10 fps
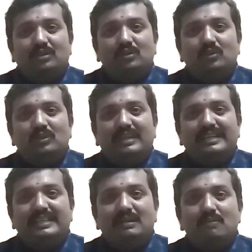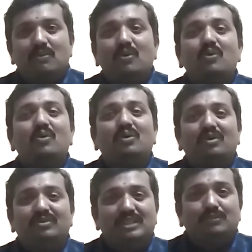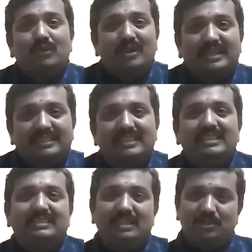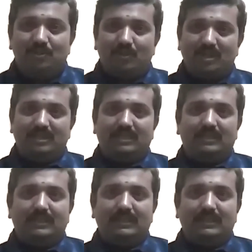to getting more of this product that you want.